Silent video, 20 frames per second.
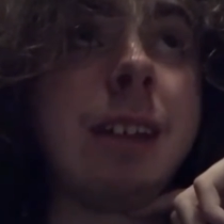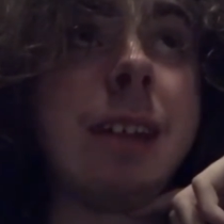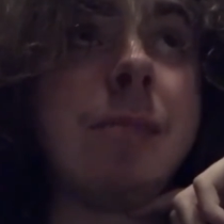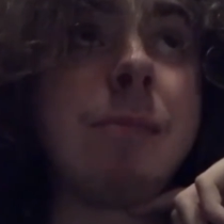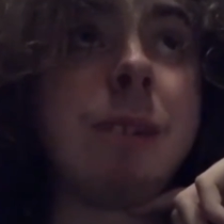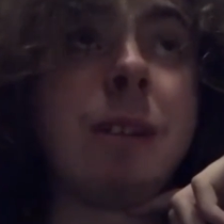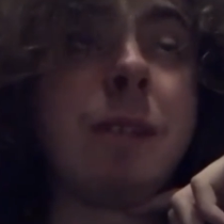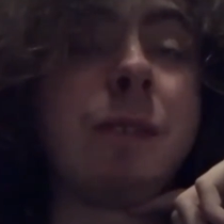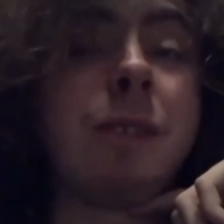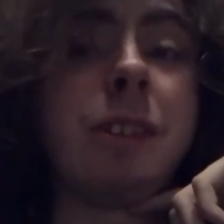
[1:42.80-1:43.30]

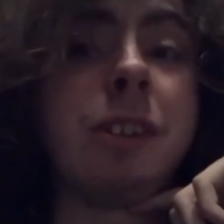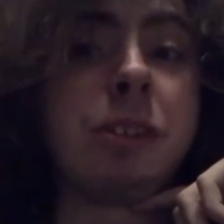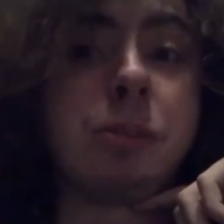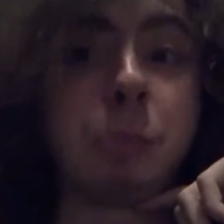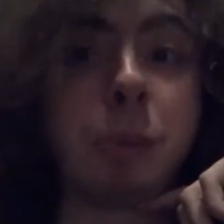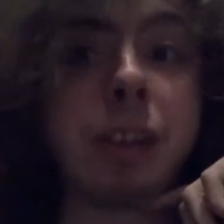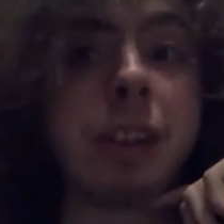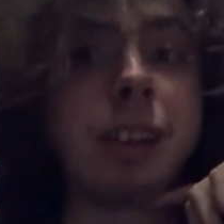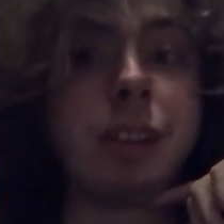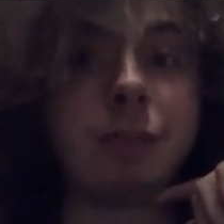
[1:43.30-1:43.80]
in my
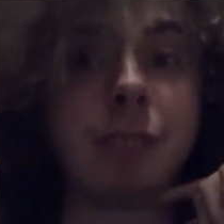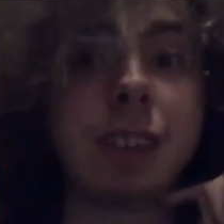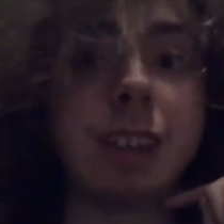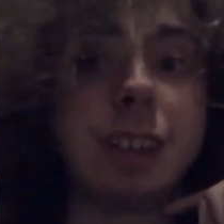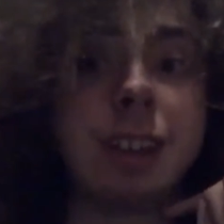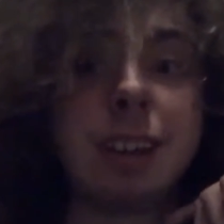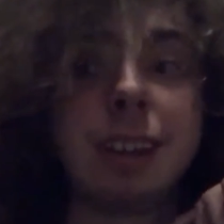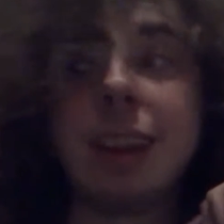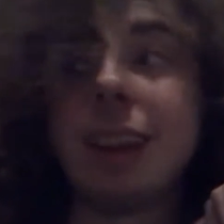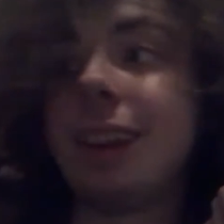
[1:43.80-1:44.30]
first week of
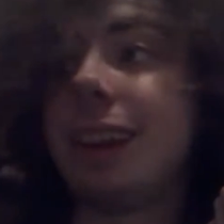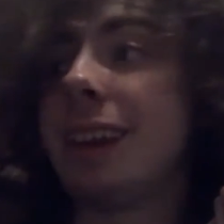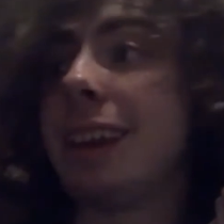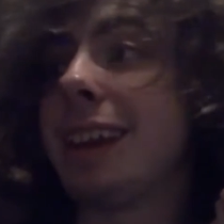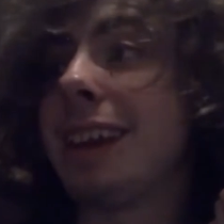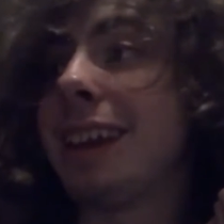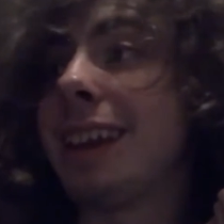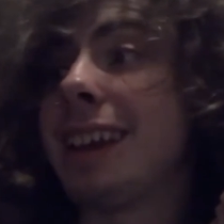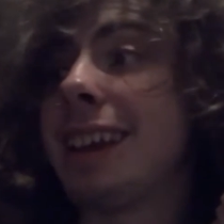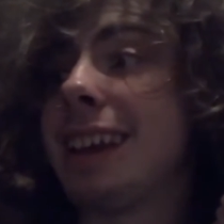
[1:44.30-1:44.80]
it,
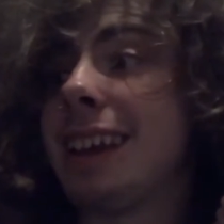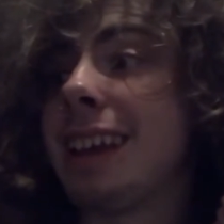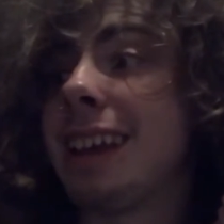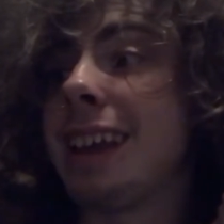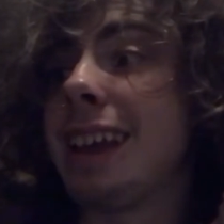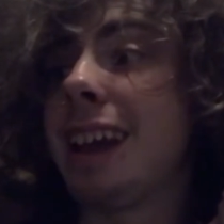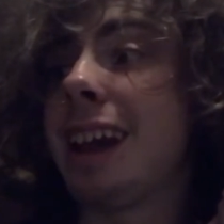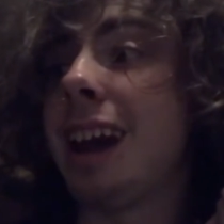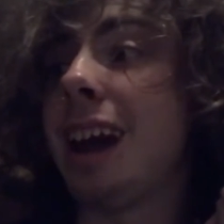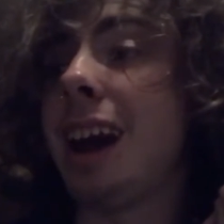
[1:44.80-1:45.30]

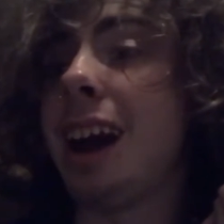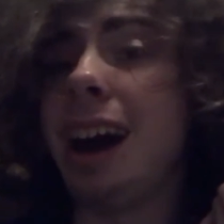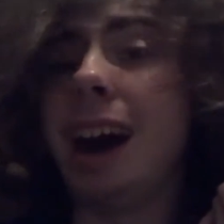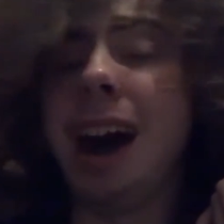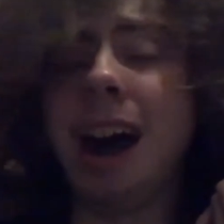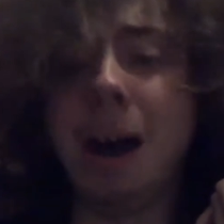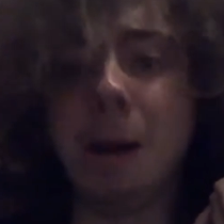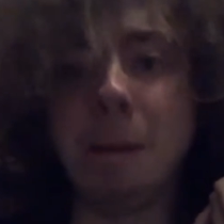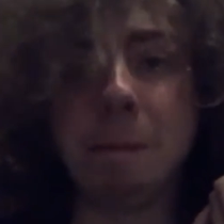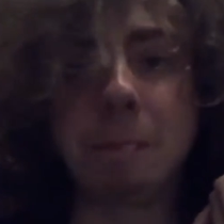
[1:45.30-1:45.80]

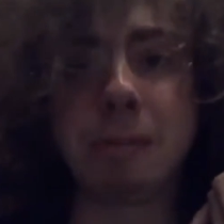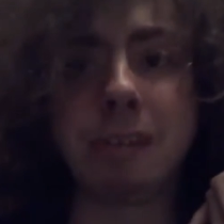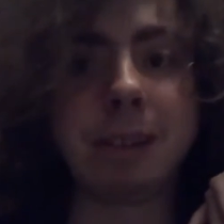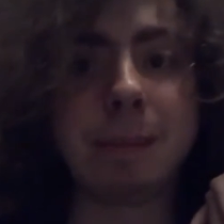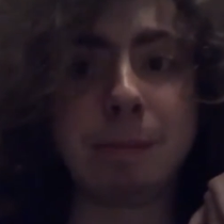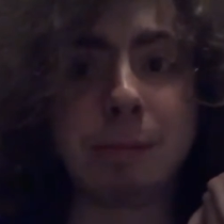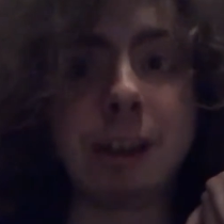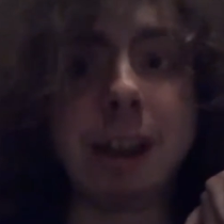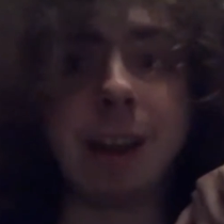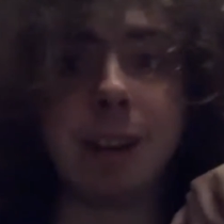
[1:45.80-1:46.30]
I'm
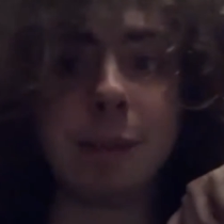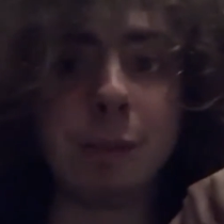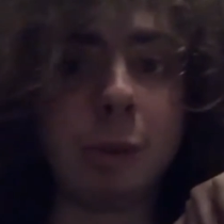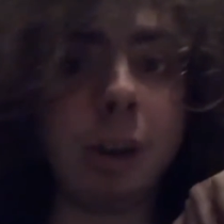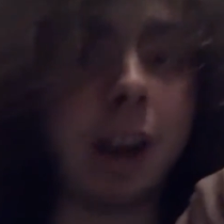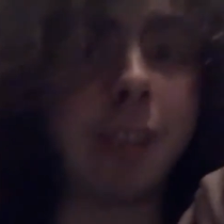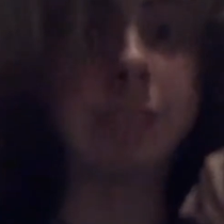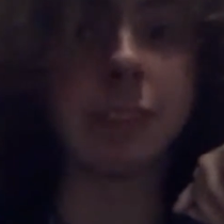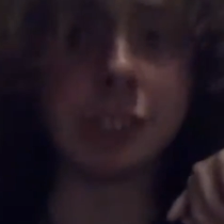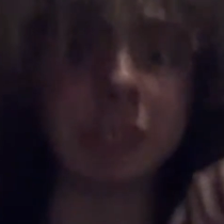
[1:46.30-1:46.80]
pretty proud of
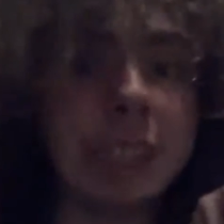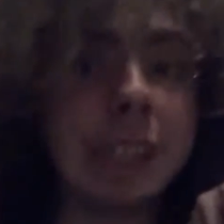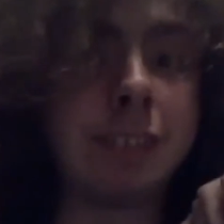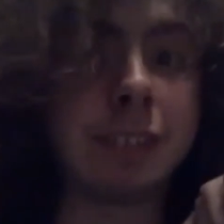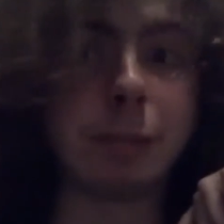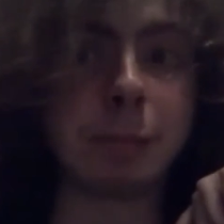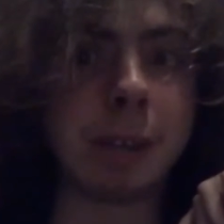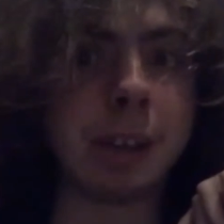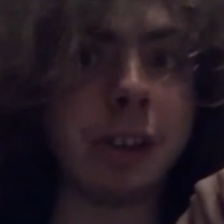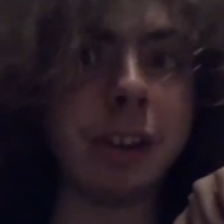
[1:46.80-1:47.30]
what I've
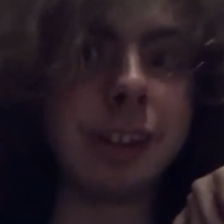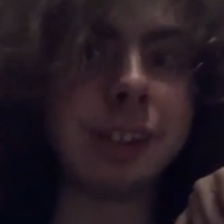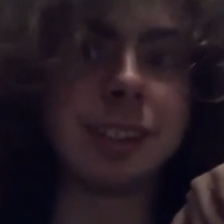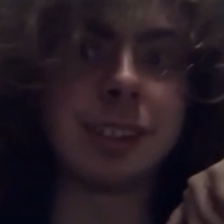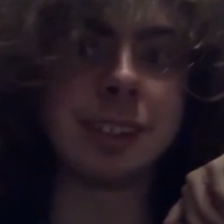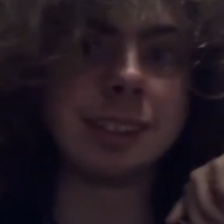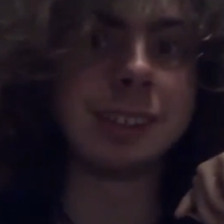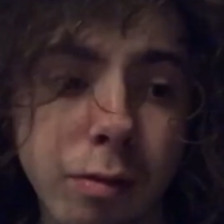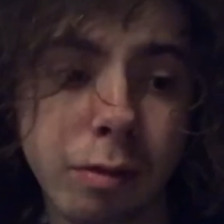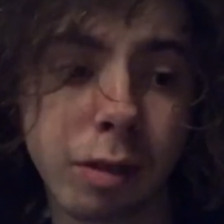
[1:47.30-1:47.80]
achieved, to be
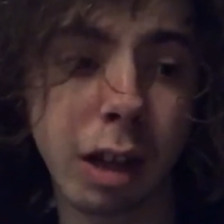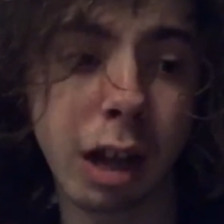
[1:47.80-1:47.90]
honest.